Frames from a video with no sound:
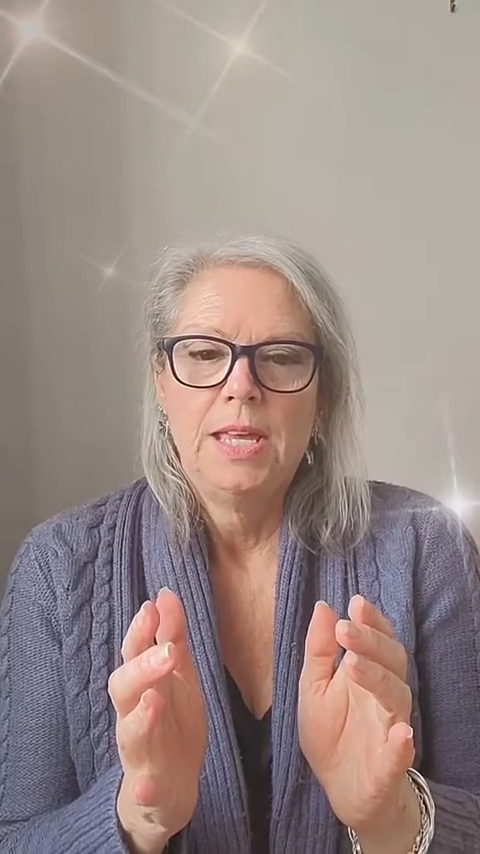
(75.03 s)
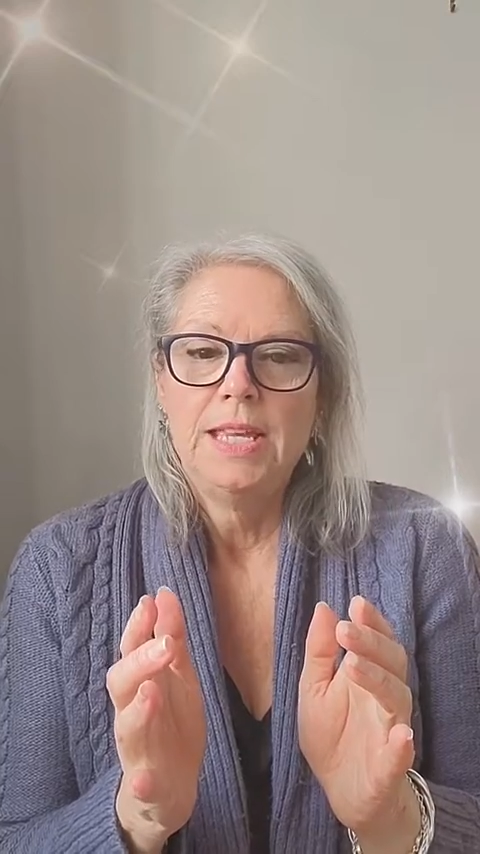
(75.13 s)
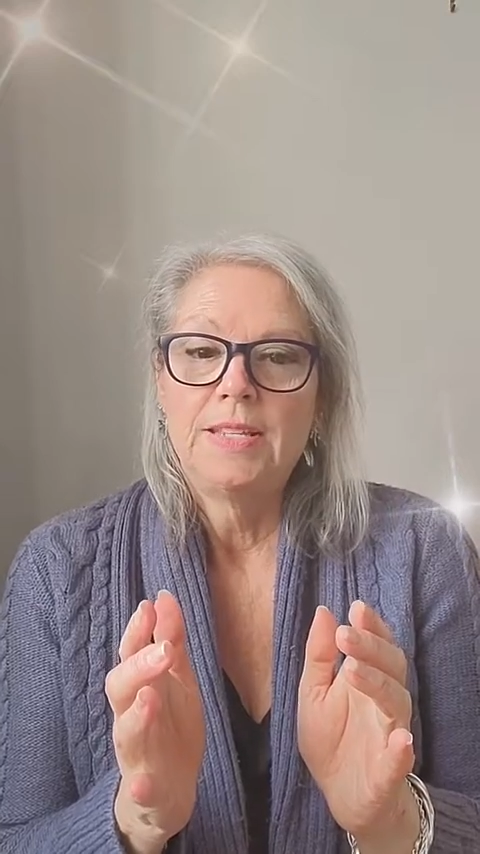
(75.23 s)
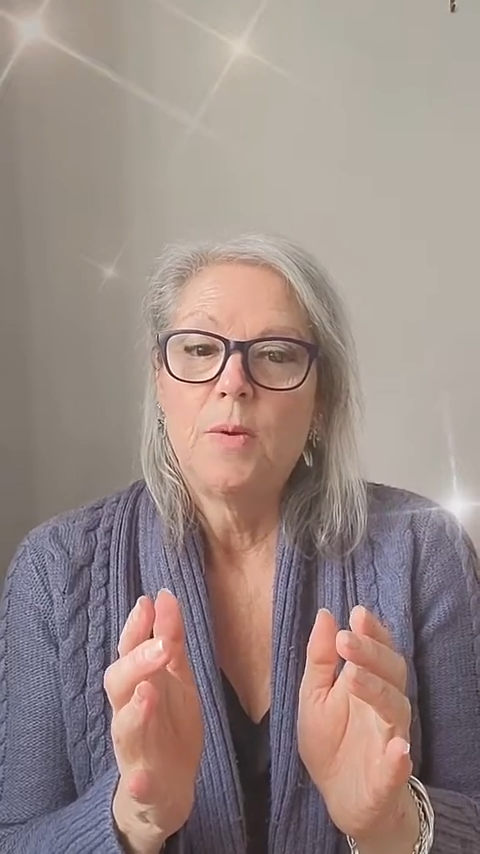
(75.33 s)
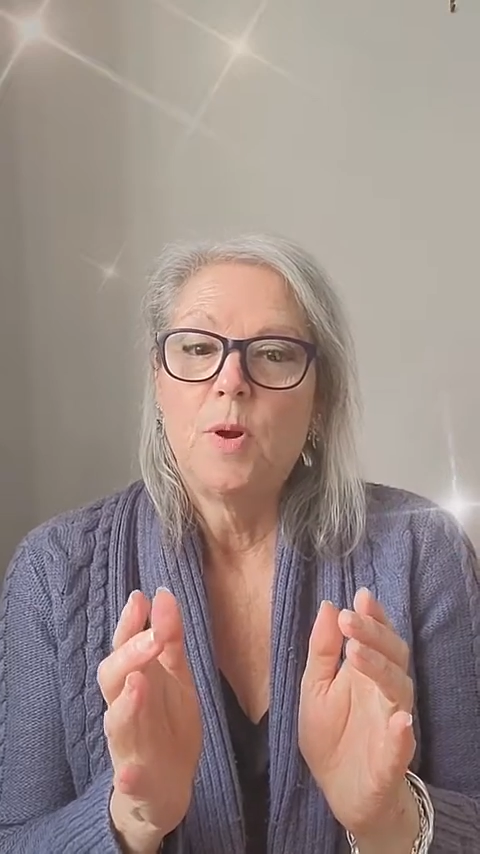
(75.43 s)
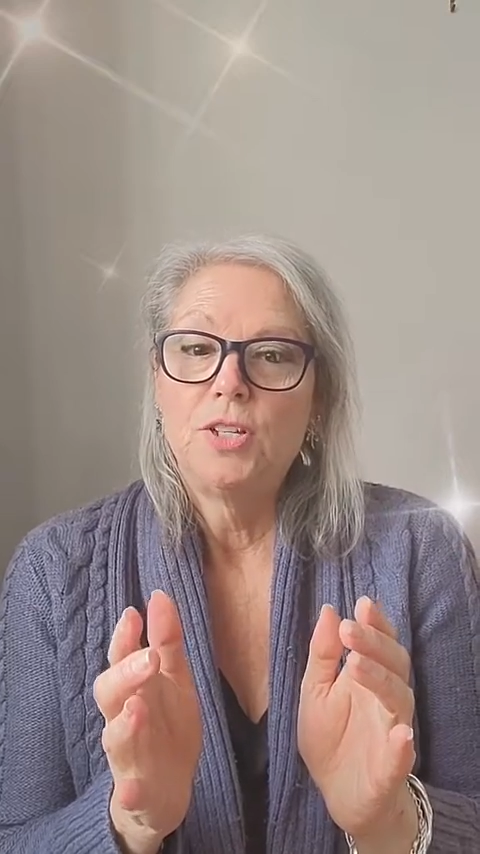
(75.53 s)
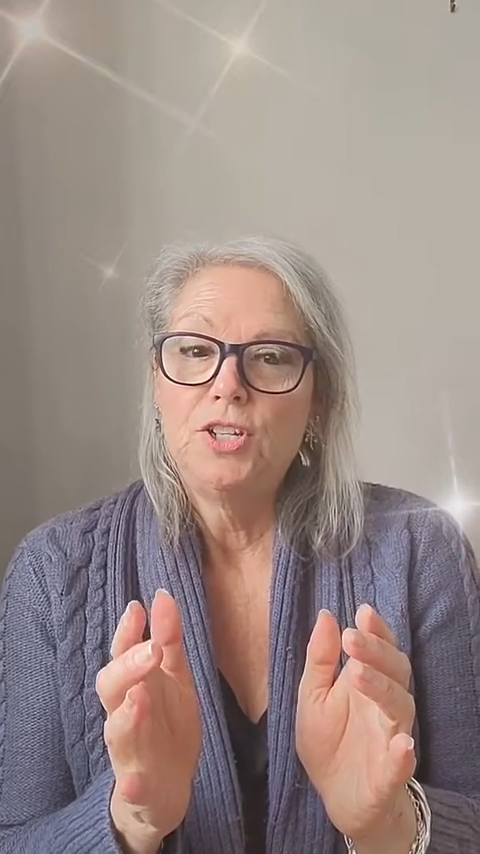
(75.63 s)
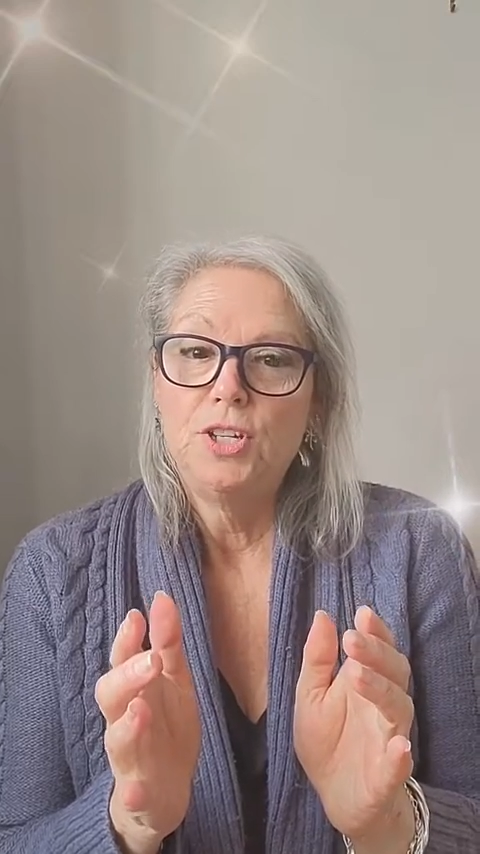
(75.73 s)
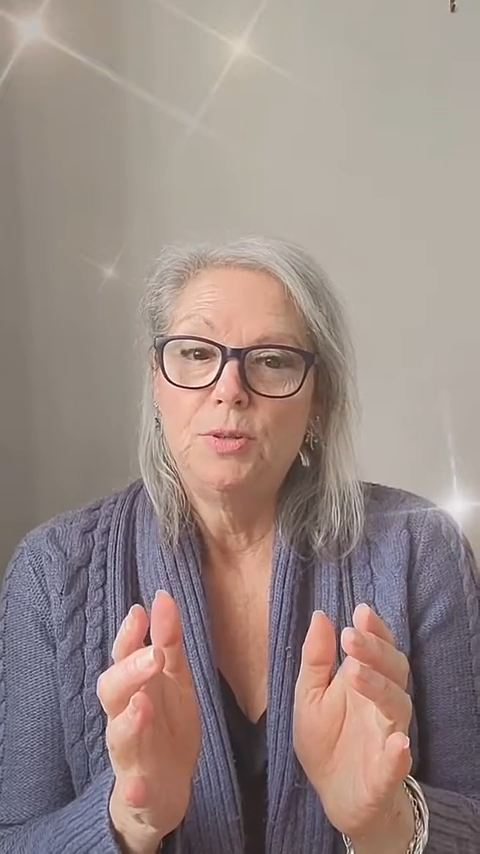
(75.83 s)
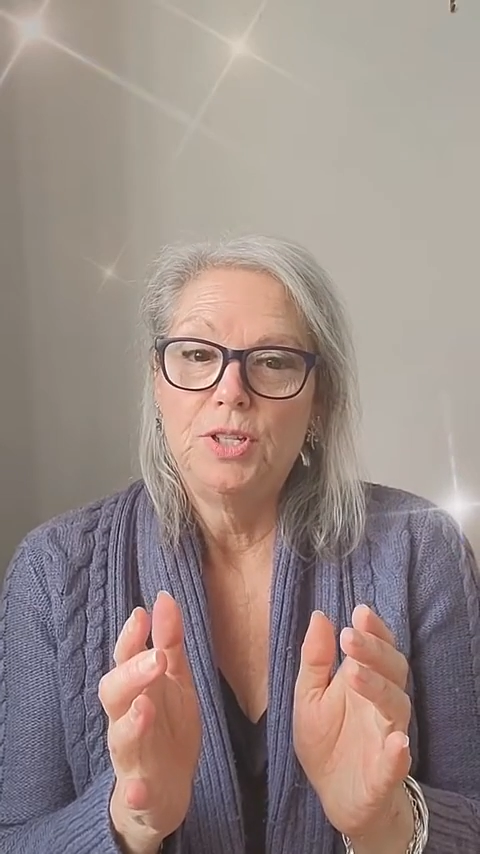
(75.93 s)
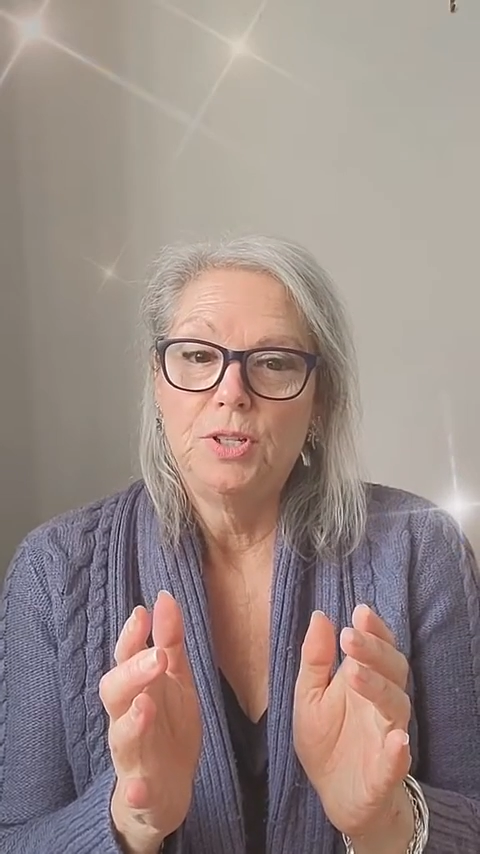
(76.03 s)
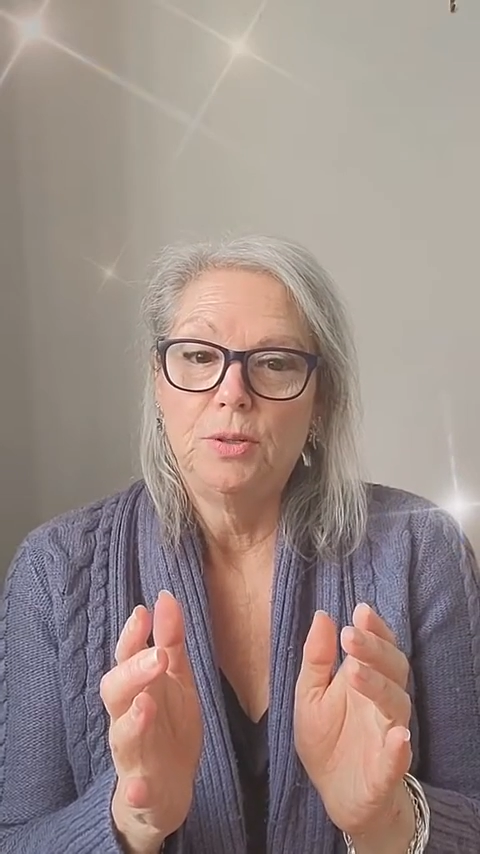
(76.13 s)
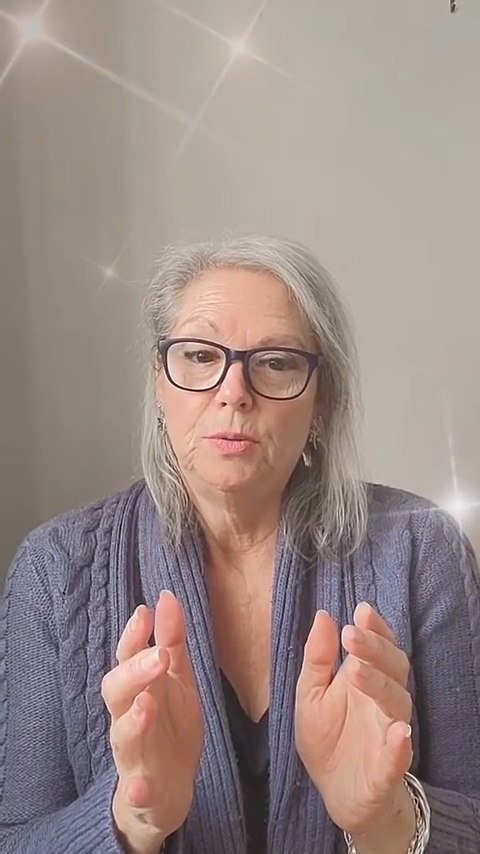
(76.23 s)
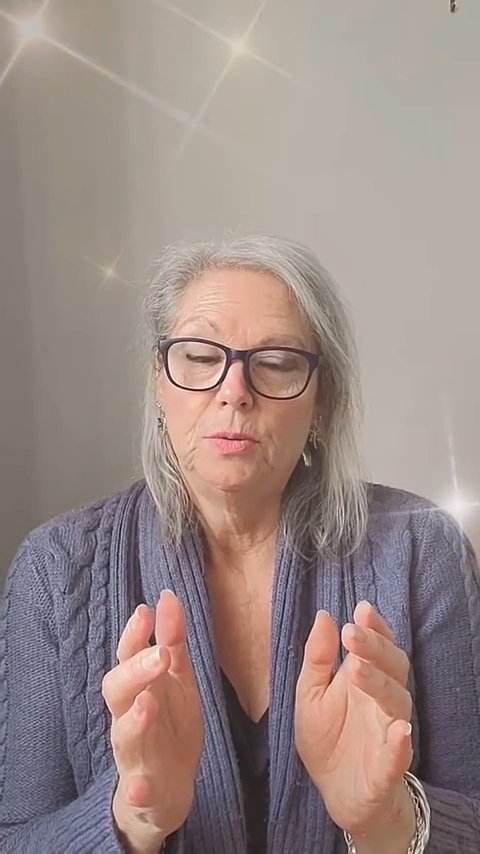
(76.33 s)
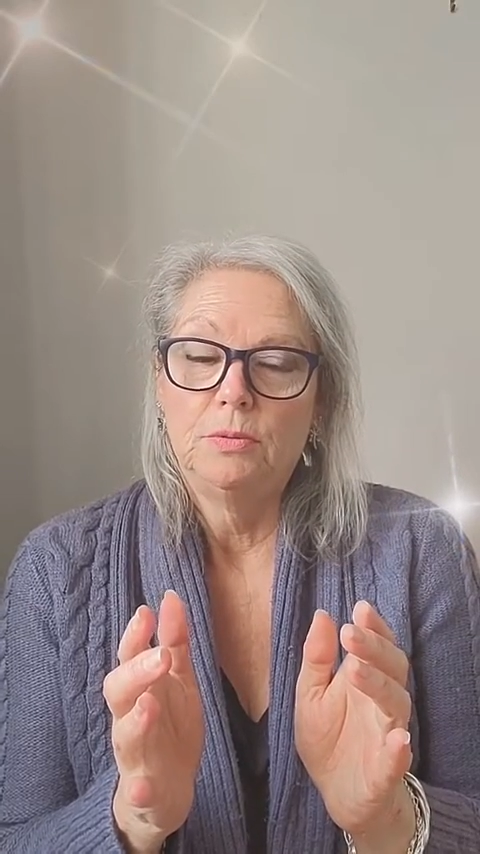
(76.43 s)
is I want you
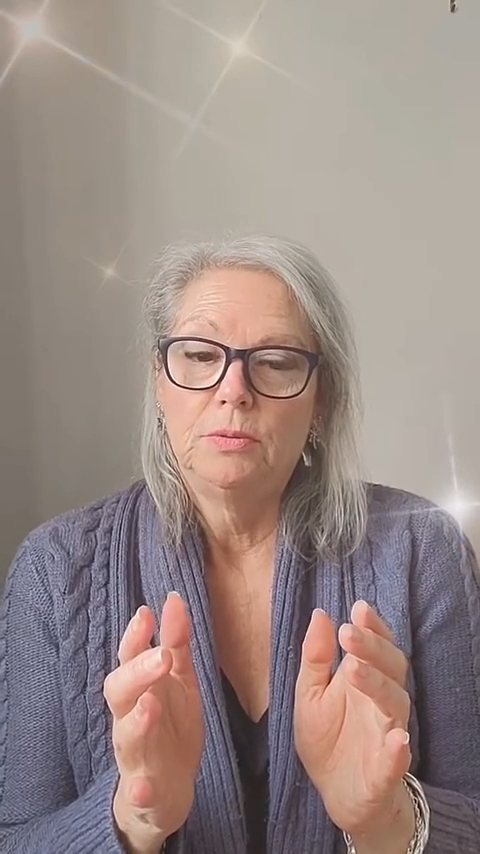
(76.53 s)
to,